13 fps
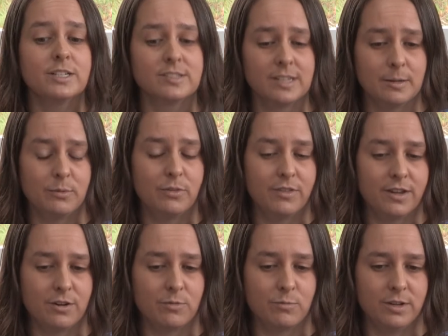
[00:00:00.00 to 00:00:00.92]
example
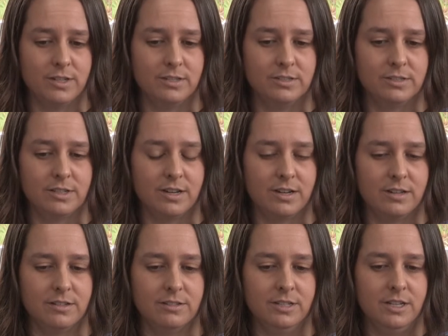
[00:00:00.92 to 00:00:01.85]
there was
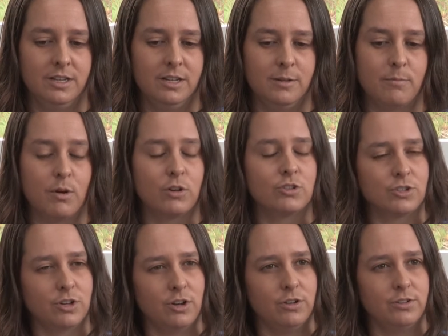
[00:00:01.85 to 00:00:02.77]
Marc
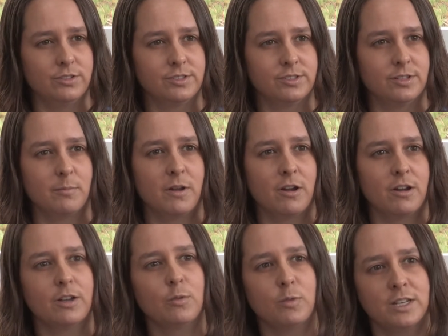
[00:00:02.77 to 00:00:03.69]
Chagall's
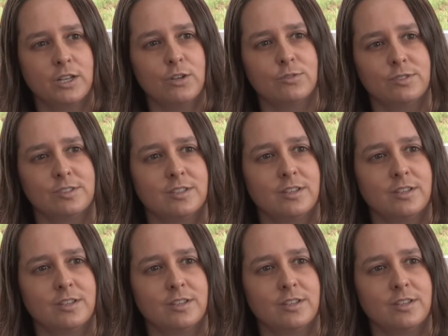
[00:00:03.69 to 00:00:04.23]
America windows.